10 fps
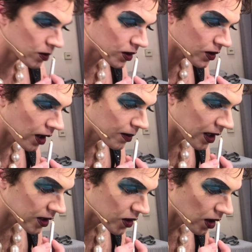what's great
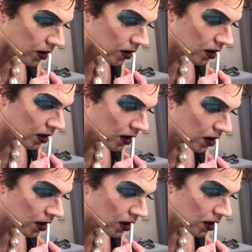about this show
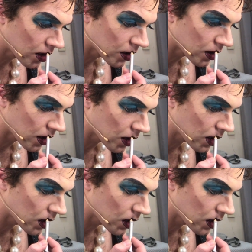is that